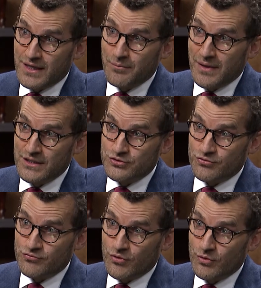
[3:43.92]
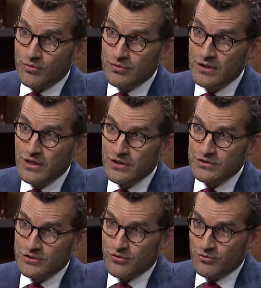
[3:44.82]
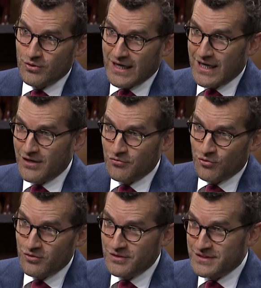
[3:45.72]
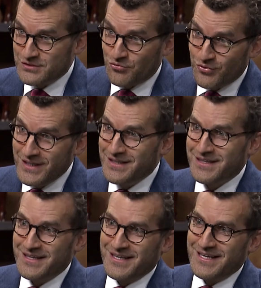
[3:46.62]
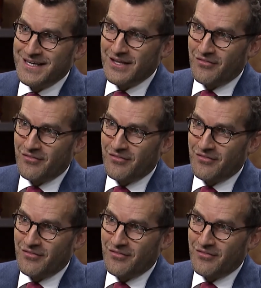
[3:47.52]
a major role. So you have all these three: uh, uh,